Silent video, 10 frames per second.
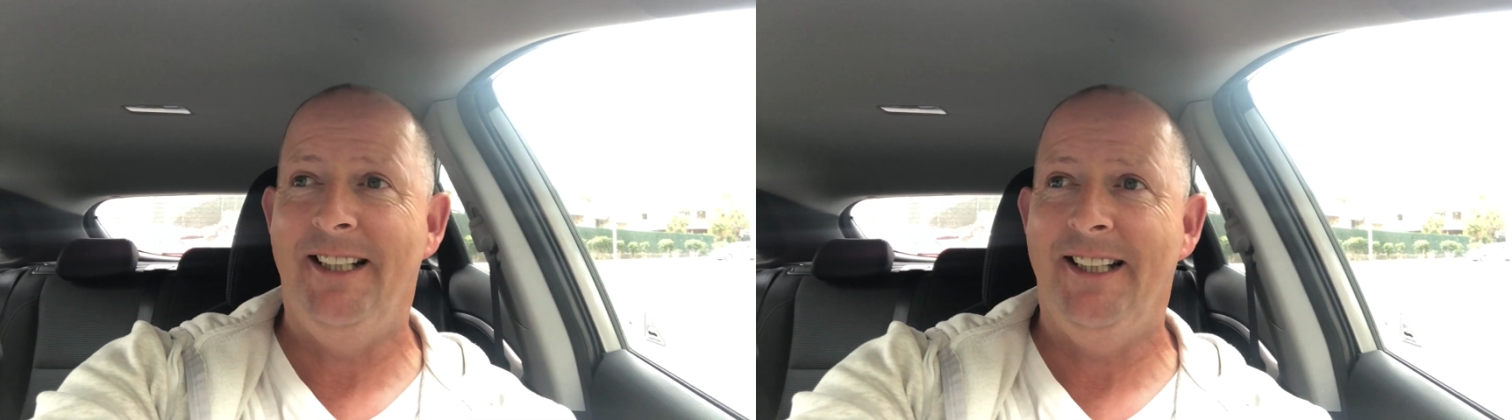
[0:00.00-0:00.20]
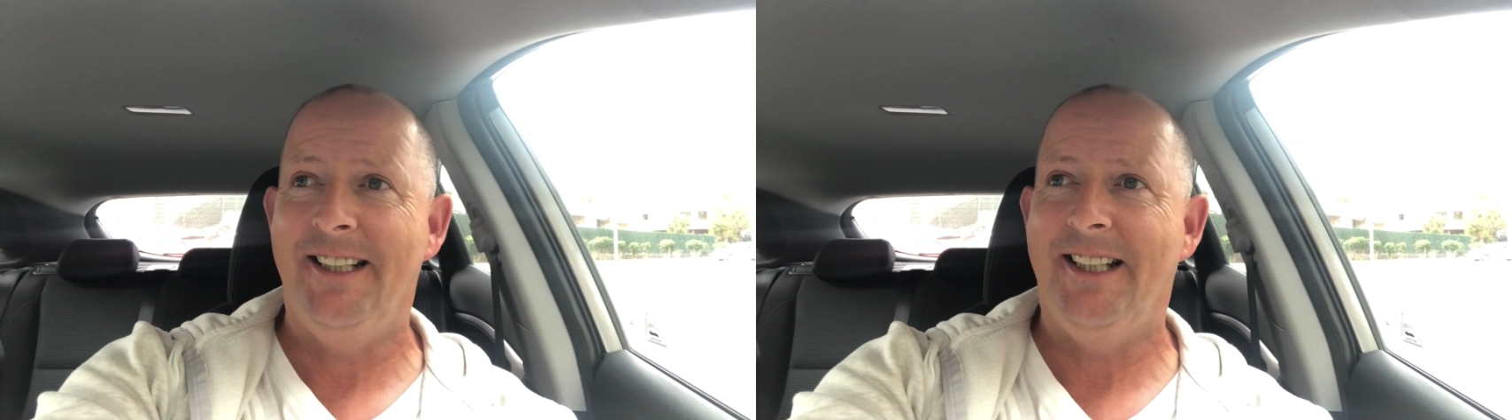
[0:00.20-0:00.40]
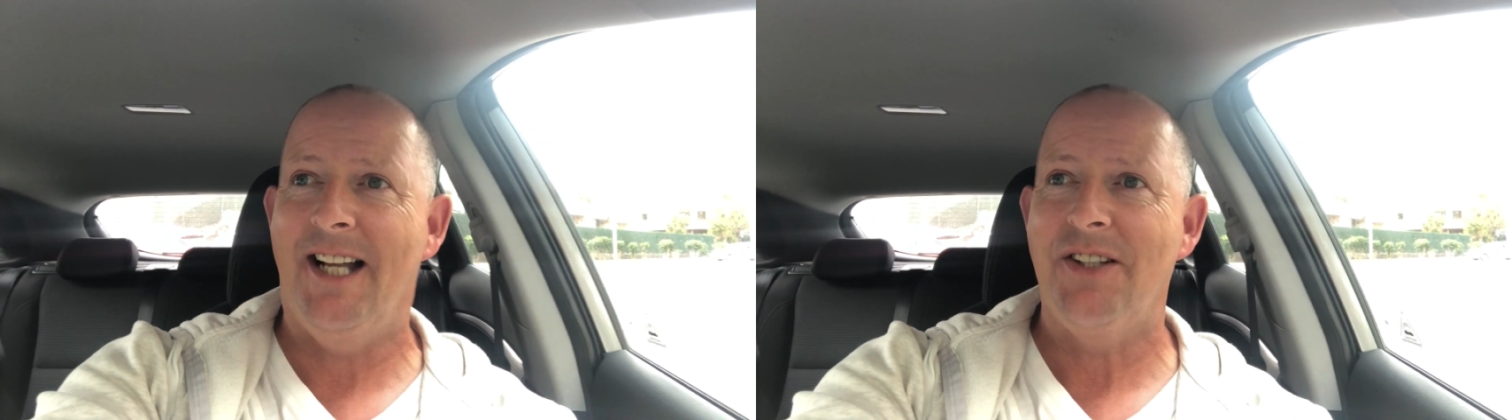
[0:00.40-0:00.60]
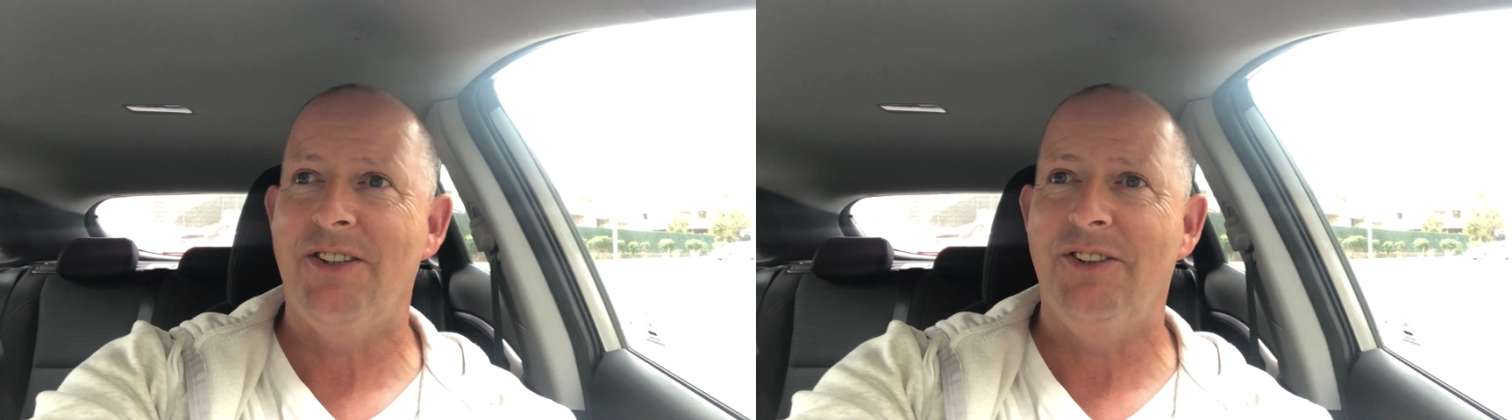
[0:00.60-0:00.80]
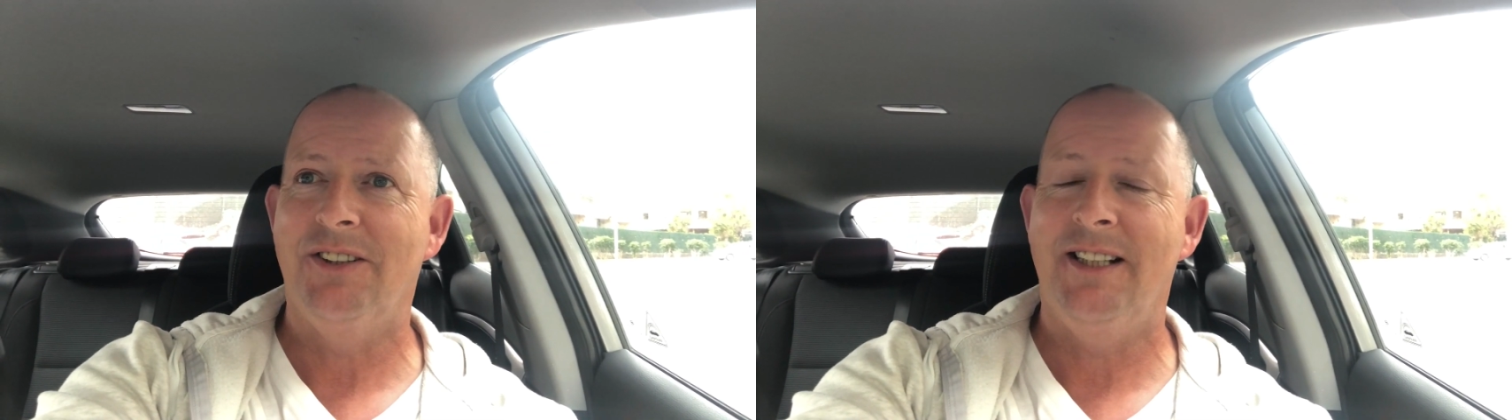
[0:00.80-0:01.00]
nearly
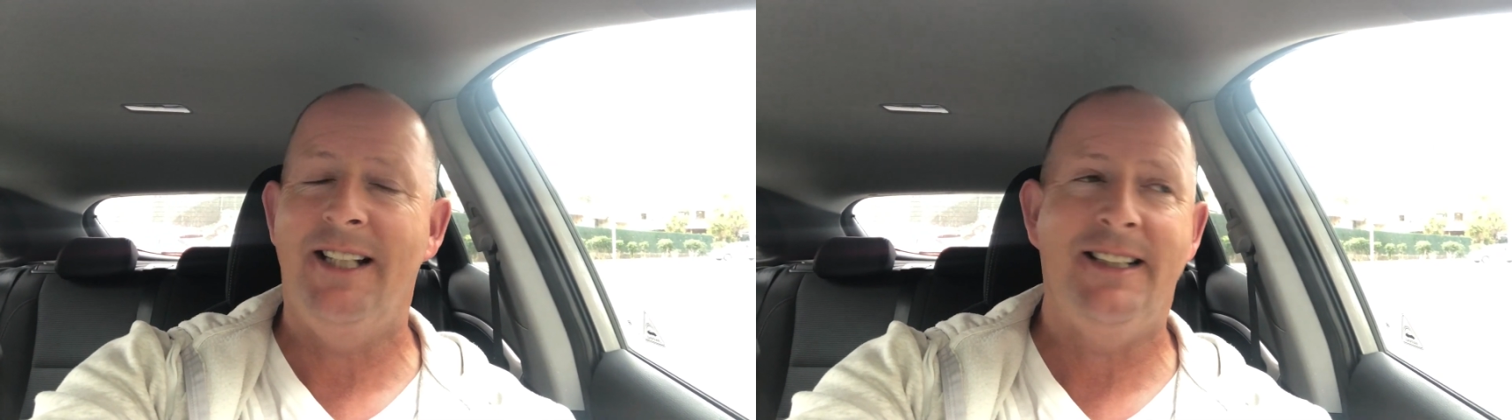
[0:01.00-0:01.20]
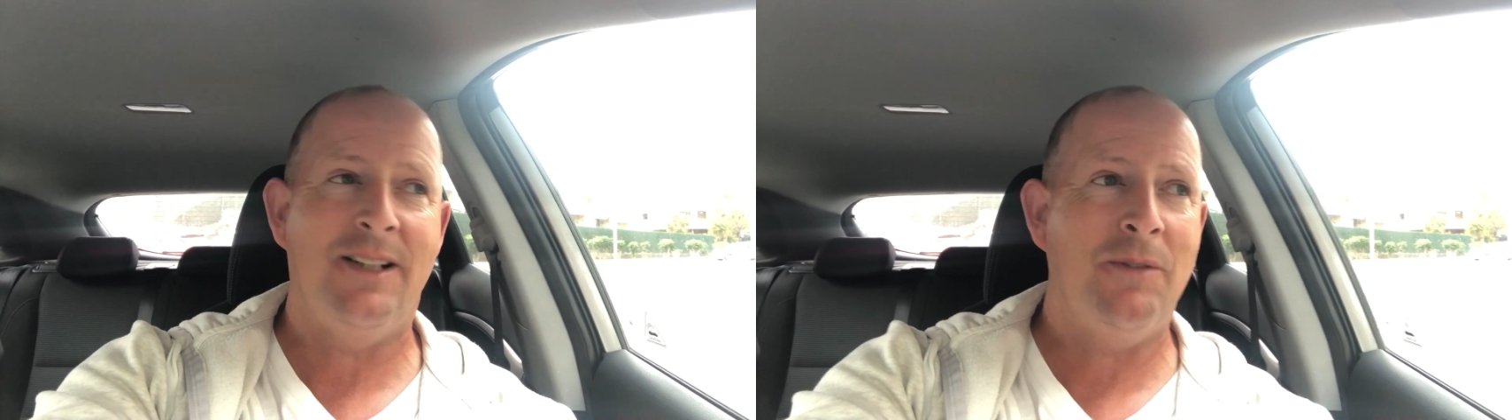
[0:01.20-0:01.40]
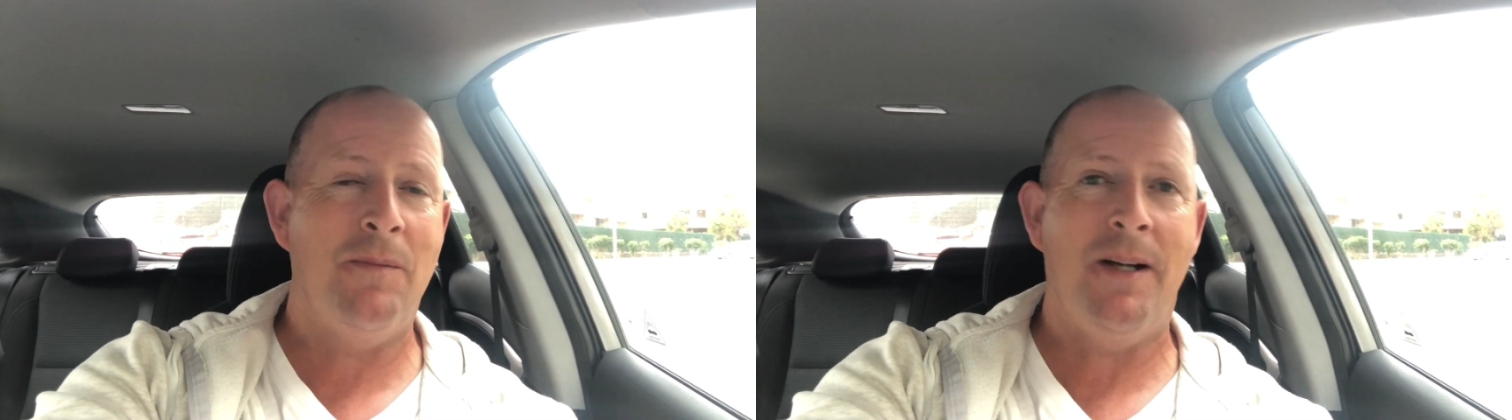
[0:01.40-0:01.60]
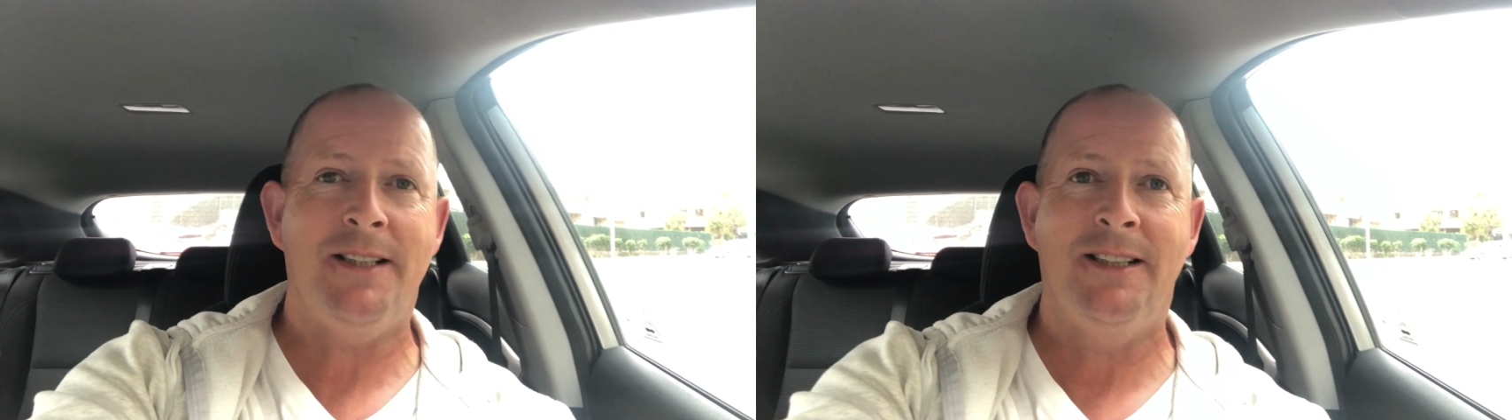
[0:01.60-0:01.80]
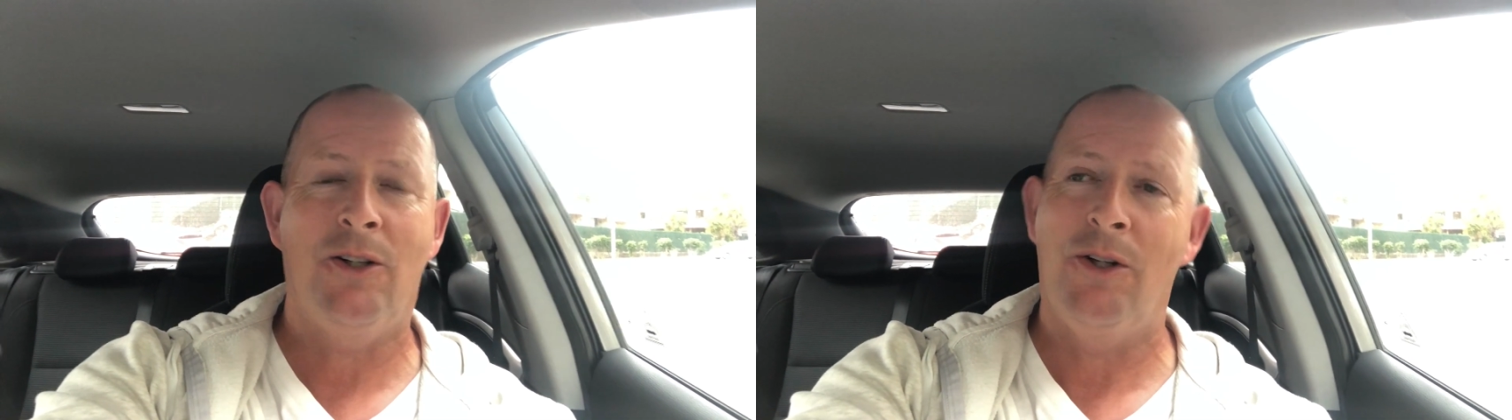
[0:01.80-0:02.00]
cancelled. And then he sent me a
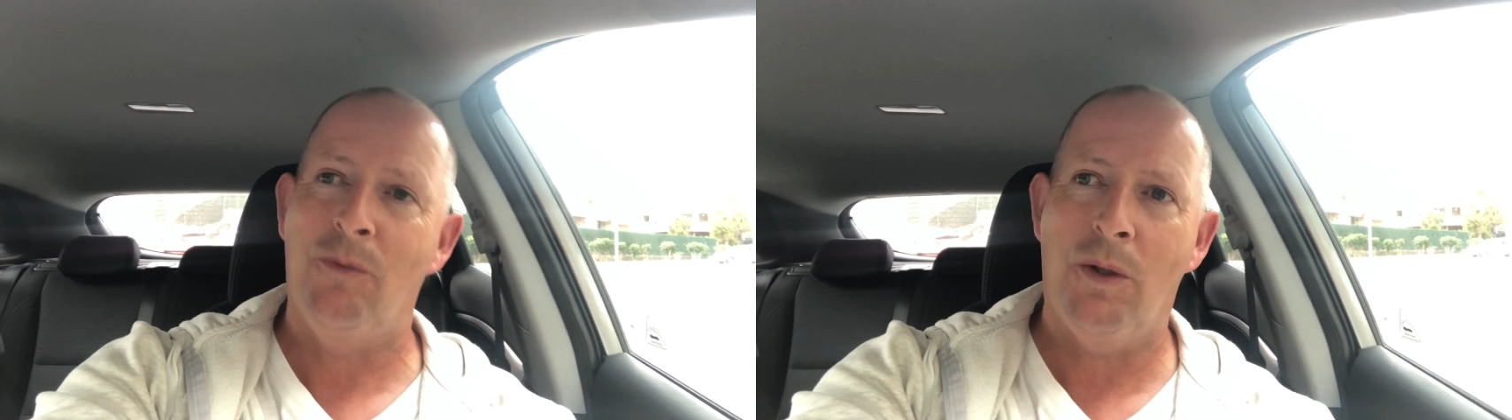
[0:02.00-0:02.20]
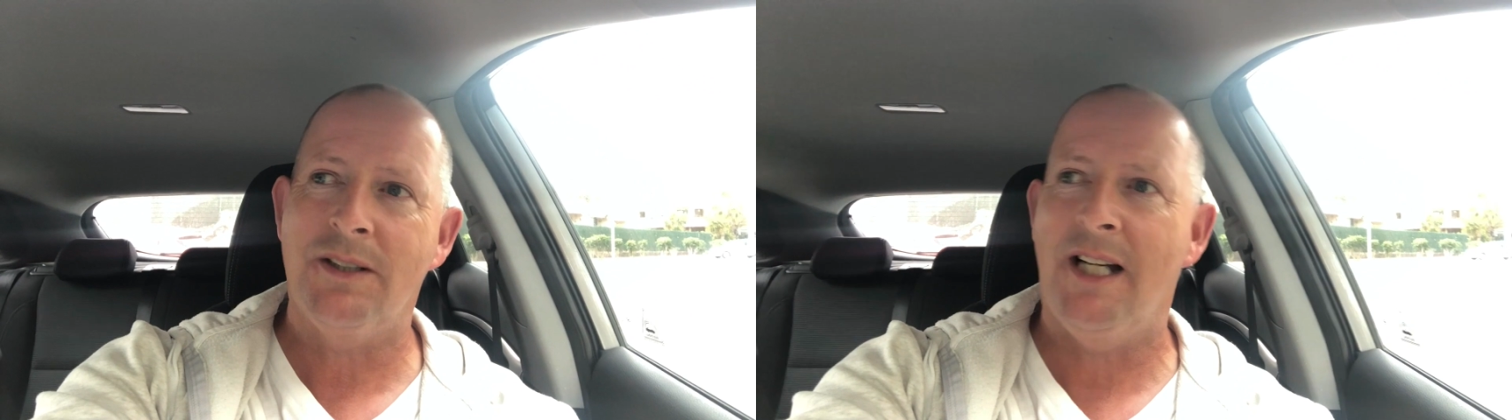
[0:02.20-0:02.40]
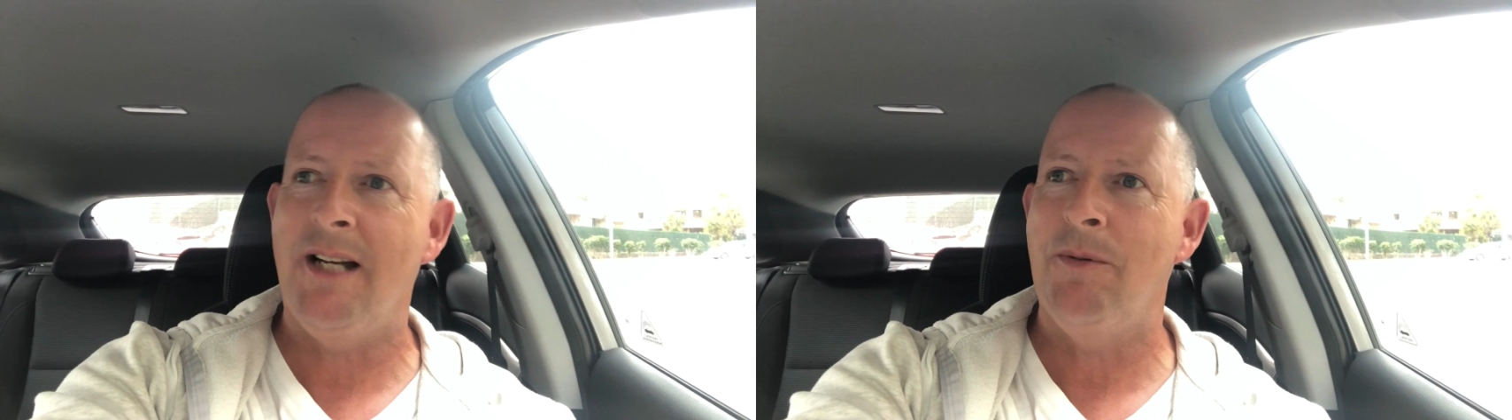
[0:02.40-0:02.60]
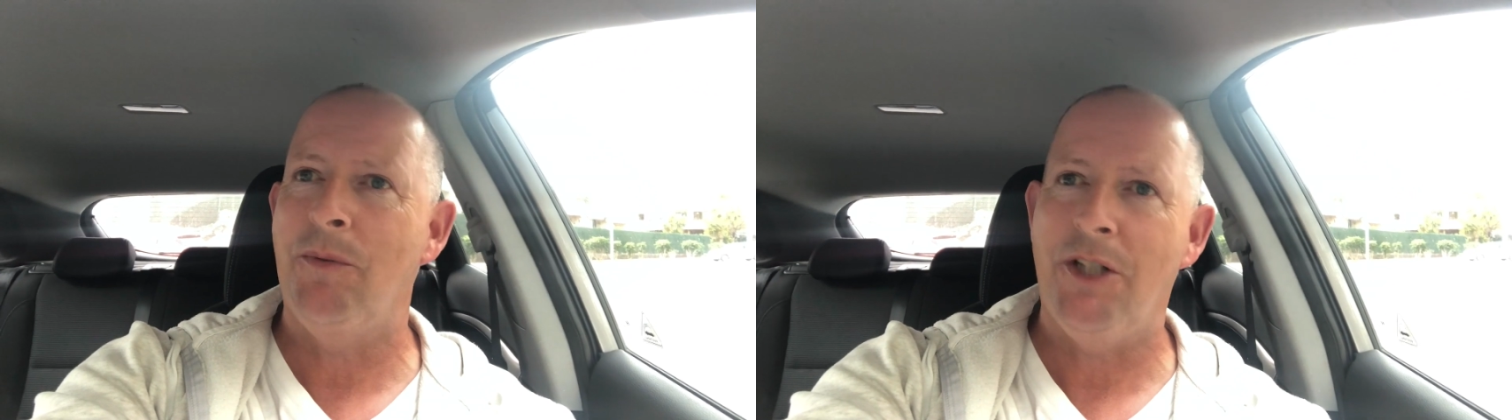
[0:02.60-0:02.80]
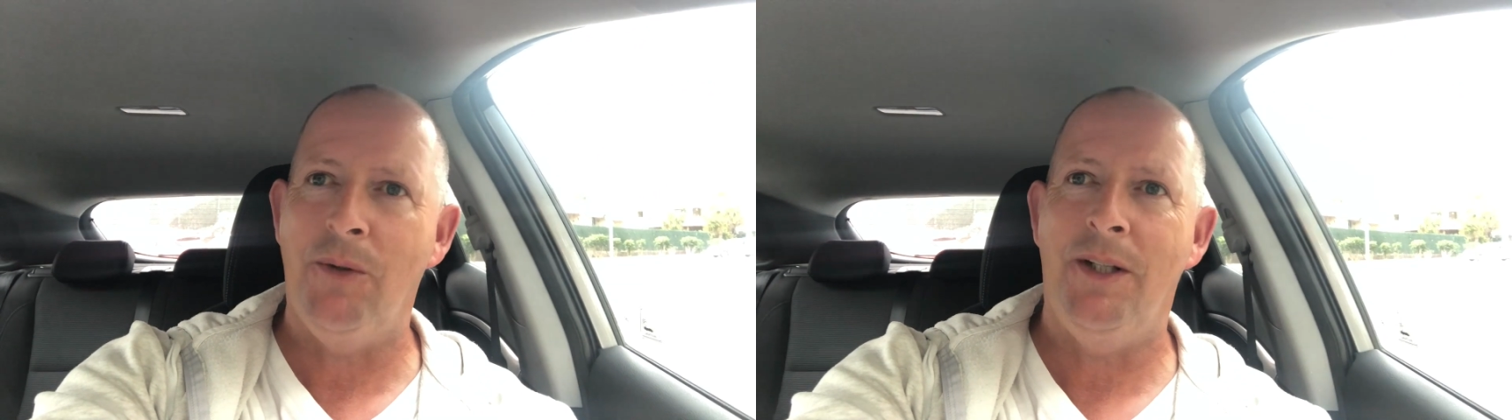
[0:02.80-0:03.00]
message going, what time are we
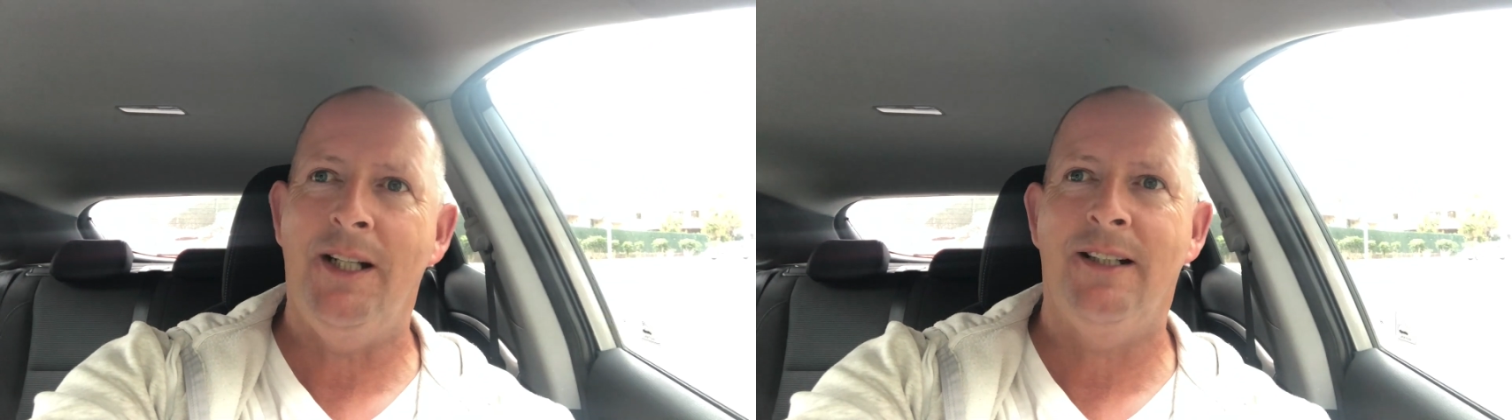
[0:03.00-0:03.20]
doing it?